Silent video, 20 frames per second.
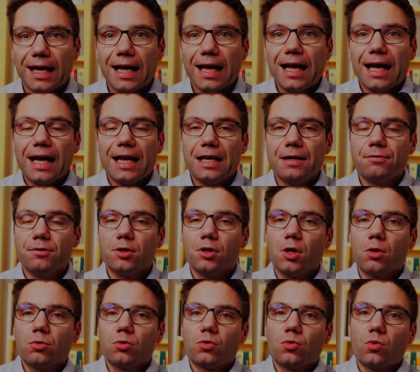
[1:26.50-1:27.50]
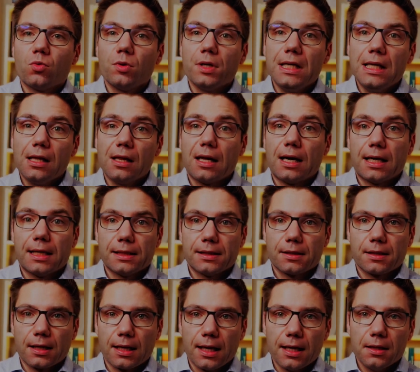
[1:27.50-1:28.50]
And if you don't realize
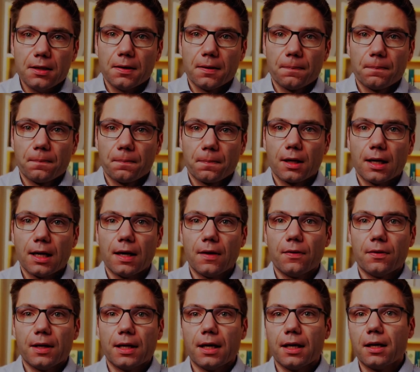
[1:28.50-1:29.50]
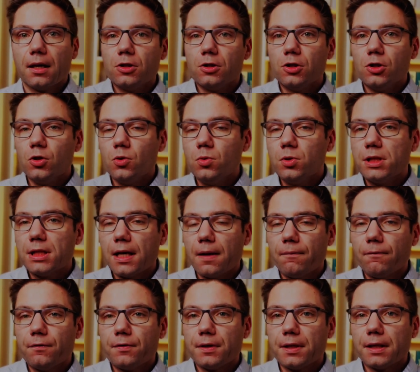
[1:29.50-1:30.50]
that and then do
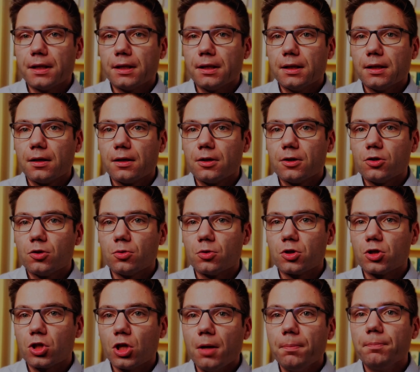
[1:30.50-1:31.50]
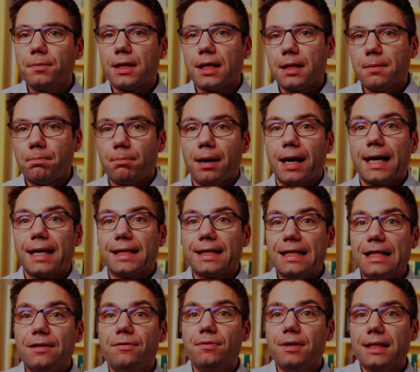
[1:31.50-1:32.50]
something to stop that by
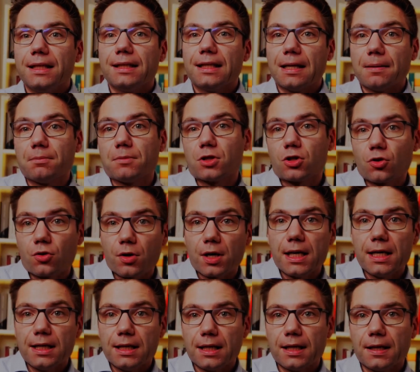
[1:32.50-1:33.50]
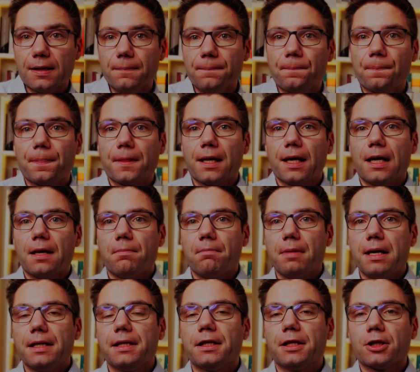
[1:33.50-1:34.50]
giving them training and
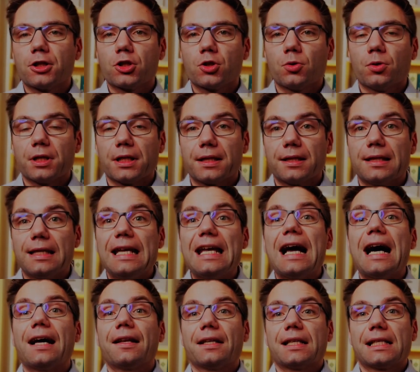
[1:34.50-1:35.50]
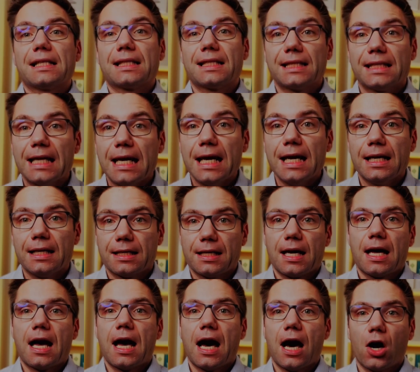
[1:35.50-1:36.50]
making sure that they understand
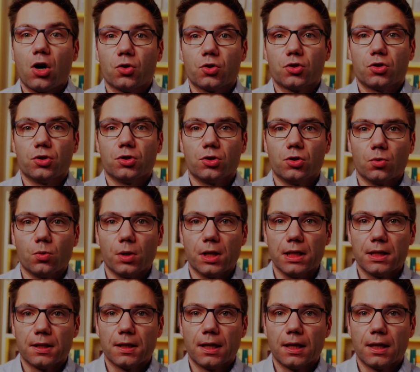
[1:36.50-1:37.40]
how to do it,